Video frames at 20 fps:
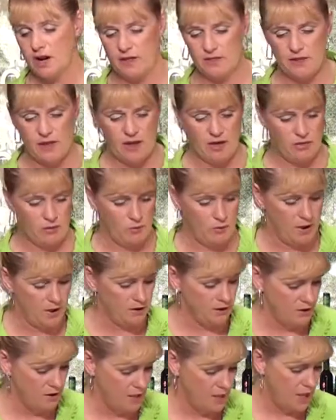on the other
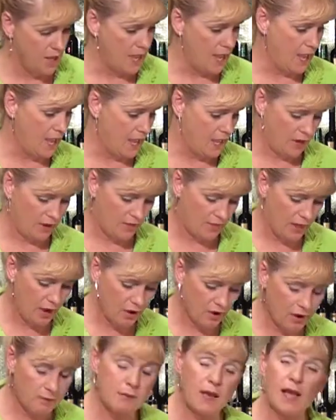one, and then
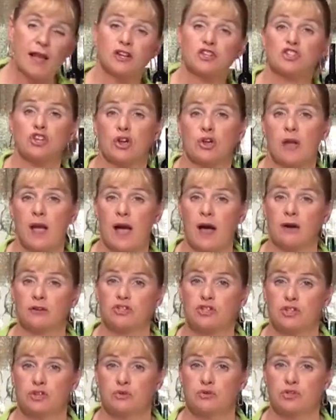I'll come back and show you how
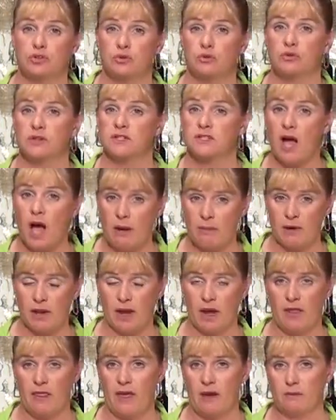to do the
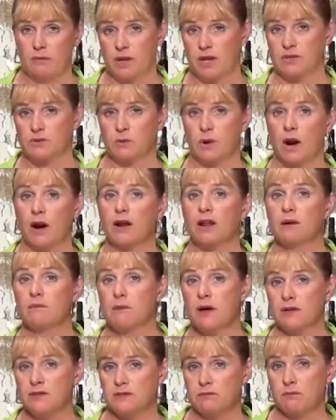topping on that because we are going to
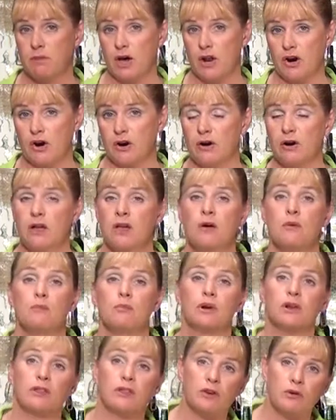melt some butter,
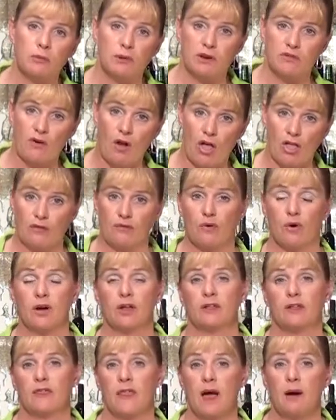put a little bit of olive
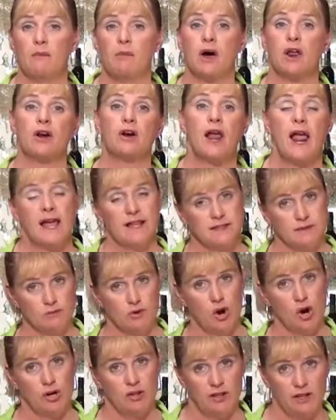oil in that butter and some
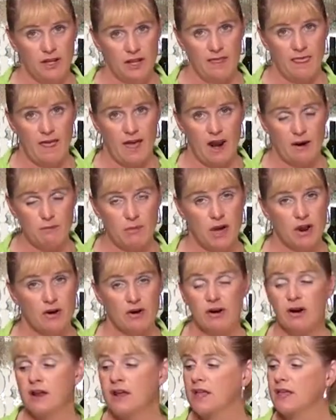garlic in that
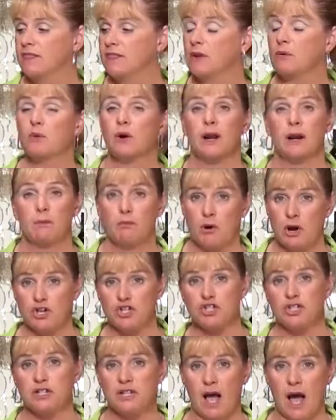butter. Then we're going to
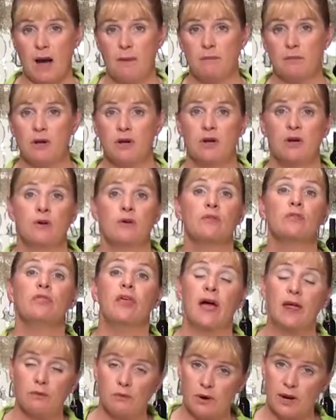brush the top.
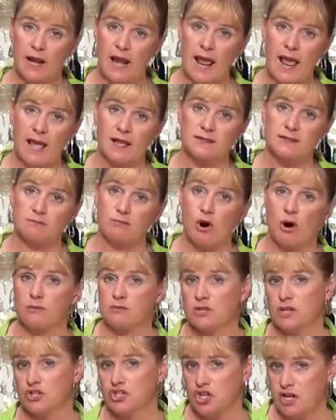Then we're going to add some
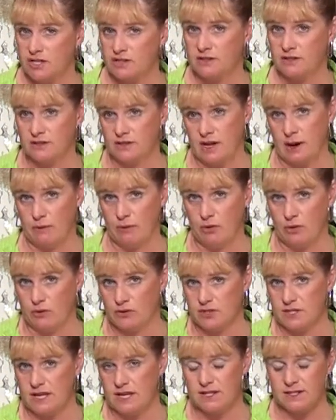Parmesan cheese to the top of
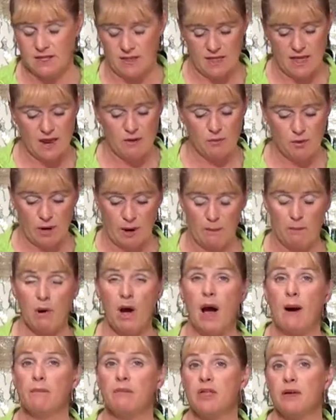those things, and then we're going to
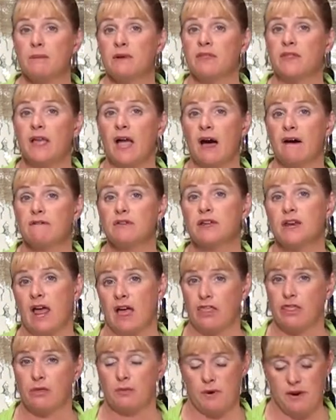pop them in the oven
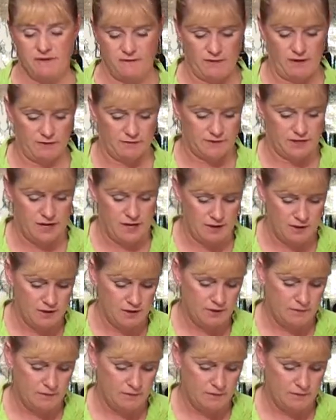at 350.